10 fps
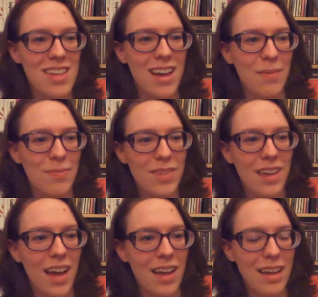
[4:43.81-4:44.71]

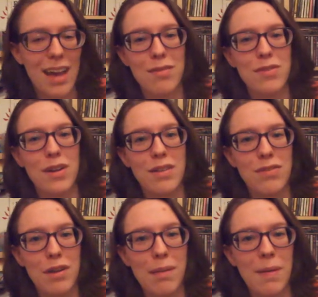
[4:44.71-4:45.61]
I have voted
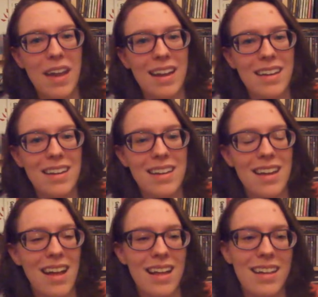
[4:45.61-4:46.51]
for Spain,
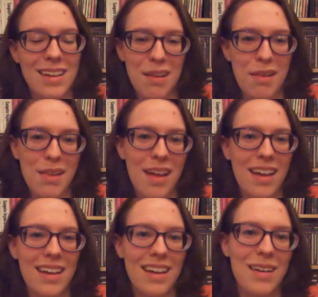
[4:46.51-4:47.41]
because
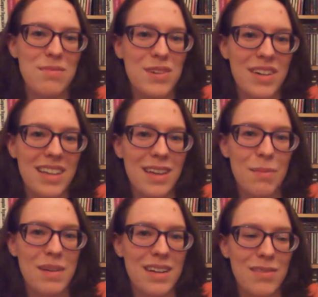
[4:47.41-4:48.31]
I am doing a
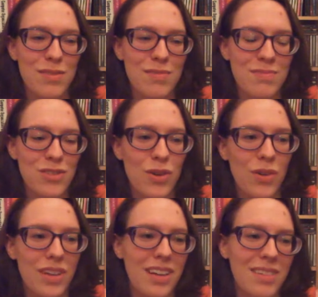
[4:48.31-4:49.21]
little bit of
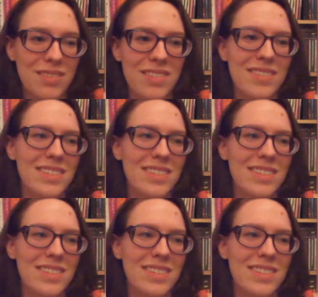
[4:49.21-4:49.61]
trolling of,